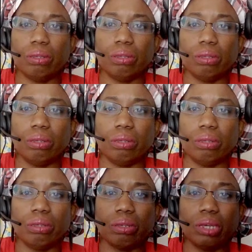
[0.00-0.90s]

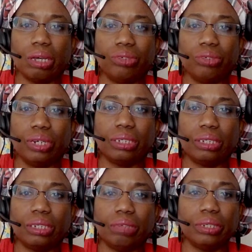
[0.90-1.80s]
Okay, I'm trying to see
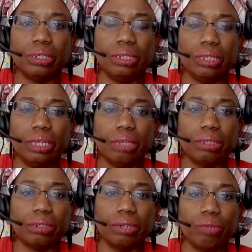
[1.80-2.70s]
if there's anything else
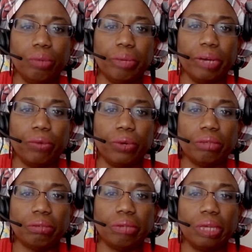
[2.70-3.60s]
here that we might want.
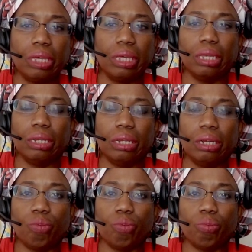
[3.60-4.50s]
Nope.